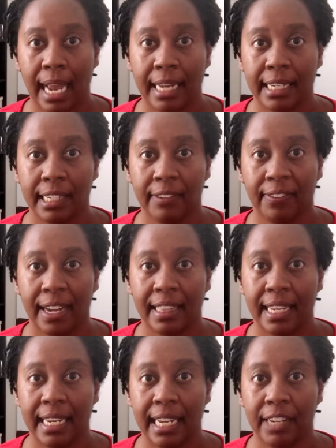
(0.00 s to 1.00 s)
identify
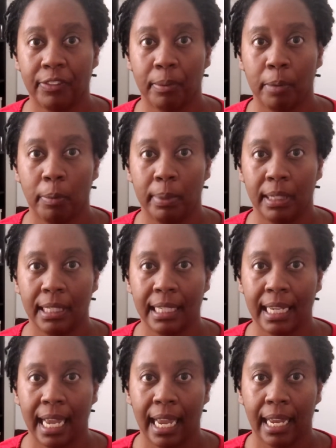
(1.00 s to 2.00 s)
the need for
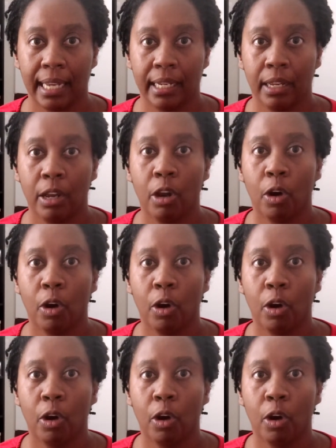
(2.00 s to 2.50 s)
mobility aid,